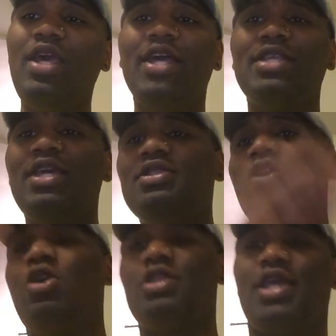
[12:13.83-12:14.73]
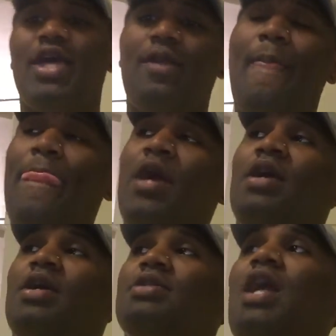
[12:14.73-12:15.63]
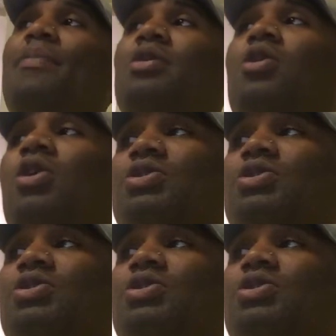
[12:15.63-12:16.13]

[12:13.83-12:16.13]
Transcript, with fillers: At the end of all of that, Tommy